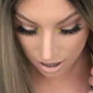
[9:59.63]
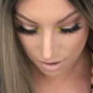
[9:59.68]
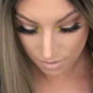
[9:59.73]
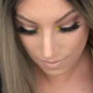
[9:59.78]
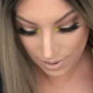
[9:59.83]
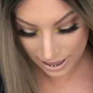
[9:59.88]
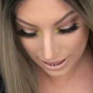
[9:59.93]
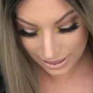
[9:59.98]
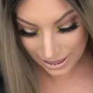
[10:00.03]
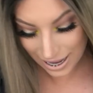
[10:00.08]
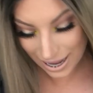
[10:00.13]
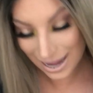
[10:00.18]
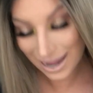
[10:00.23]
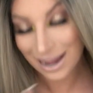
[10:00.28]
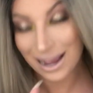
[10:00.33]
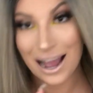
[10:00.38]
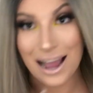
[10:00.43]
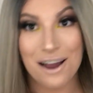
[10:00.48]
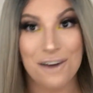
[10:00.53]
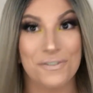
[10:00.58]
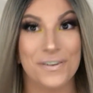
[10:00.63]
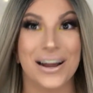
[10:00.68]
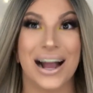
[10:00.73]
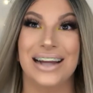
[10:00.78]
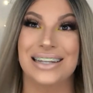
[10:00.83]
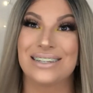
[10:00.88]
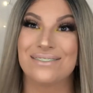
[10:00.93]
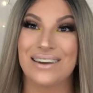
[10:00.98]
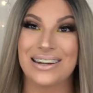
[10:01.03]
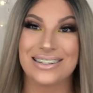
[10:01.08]
One thing I
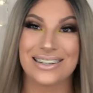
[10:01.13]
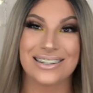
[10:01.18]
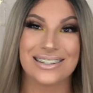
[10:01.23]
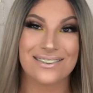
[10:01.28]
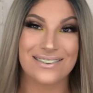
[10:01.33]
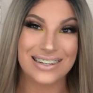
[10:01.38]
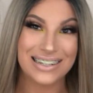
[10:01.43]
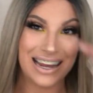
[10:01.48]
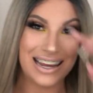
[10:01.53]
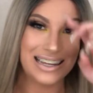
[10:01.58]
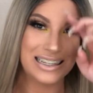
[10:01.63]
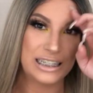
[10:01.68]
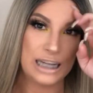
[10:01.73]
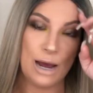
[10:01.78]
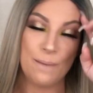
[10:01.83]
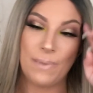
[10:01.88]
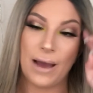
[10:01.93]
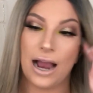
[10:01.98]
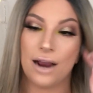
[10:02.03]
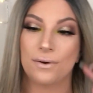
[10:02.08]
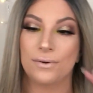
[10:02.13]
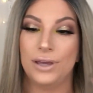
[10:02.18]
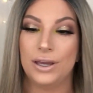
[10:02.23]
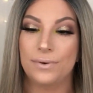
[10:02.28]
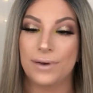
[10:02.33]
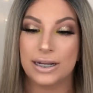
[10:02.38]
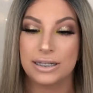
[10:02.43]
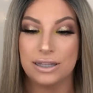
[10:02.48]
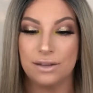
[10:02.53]
forgot to mention, so we're gonna take a step back really quick